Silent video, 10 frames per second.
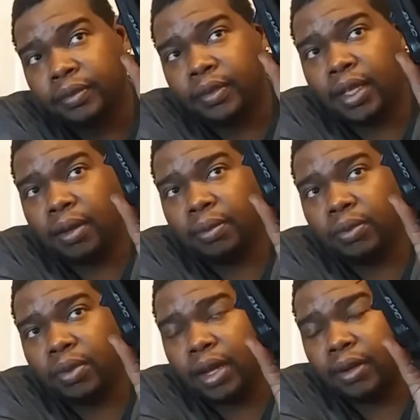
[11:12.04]

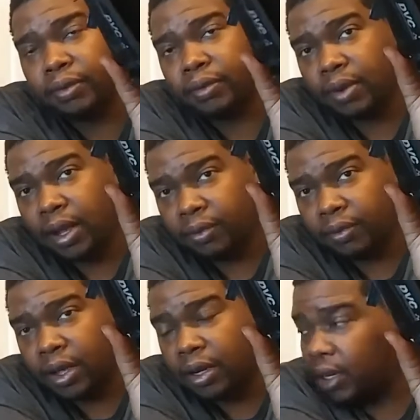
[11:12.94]
Yep, right in
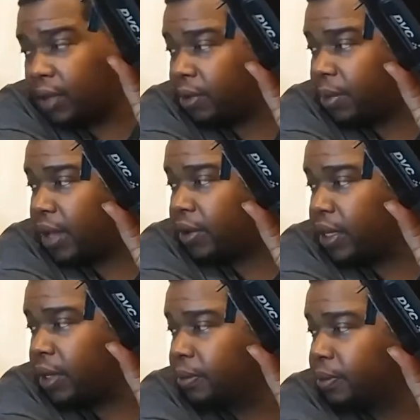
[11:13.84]
underneath the
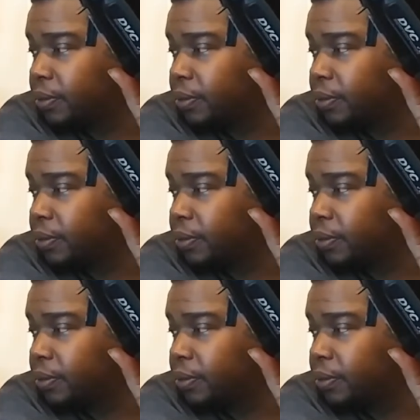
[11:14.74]
battery. Yep.